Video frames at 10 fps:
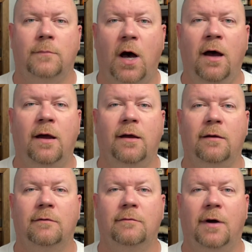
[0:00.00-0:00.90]

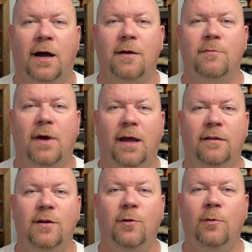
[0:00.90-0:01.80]
Hi, I'm
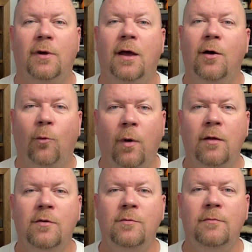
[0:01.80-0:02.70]
Matthew.
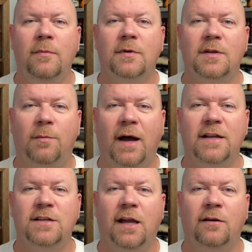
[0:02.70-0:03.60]
Welcome to my
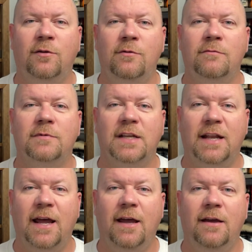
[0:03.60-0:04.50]
channel.
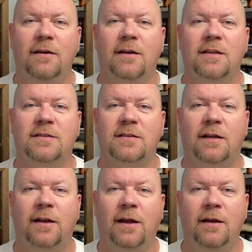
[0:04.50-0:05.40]
Today it's
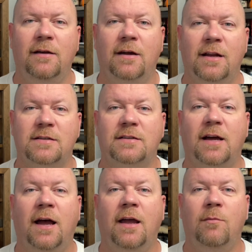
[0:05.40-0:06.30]
Sunday and it's
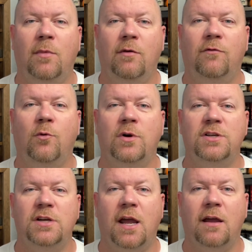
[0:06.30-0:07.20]
time for a
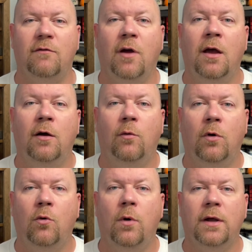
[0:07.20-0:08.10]
shave.
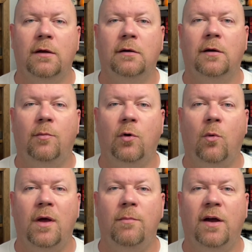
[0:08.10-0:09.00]
Real quick, I'm gonna
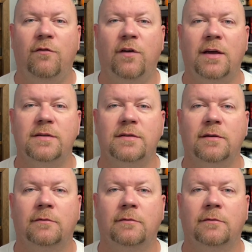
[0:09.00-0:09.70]
wet my face.